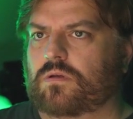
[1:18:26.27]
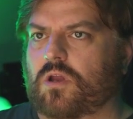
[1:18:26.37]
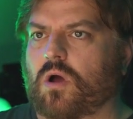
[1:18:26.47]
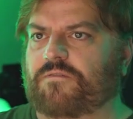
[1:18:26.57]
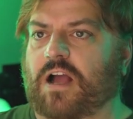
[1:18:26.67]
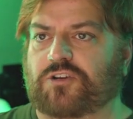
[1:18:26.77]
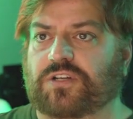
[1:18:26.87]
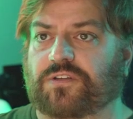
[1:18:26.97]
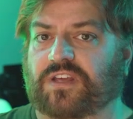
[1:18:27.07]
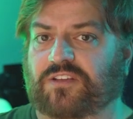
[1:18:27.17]
No, a fire
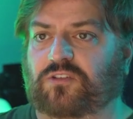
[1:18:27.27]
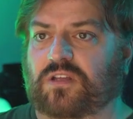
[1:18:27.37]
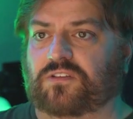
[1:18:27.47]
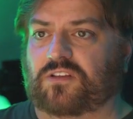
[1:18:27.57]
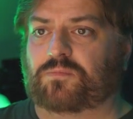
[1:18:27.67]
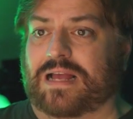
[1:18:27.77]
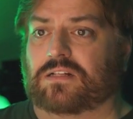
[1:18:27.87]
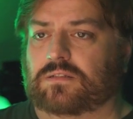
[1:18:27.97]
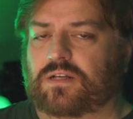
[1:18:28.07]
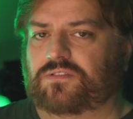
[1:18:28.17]
shield is a
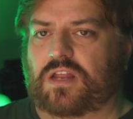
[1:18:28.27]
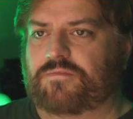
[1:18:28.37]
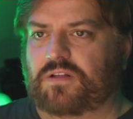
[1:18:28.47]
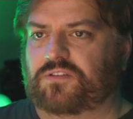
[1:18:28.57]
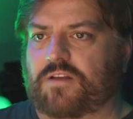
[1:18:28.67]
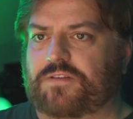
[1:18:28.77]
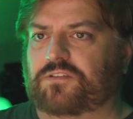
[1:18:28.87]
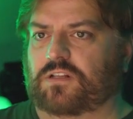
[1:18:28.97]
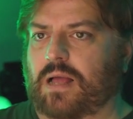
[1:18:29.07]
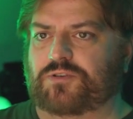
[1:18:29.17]
spell. It's not a
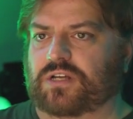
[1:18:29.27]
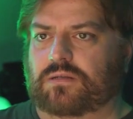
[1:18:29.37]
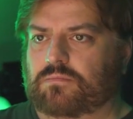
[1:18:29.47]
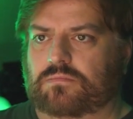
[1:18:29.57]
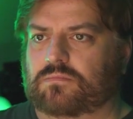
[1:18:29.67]
physical object.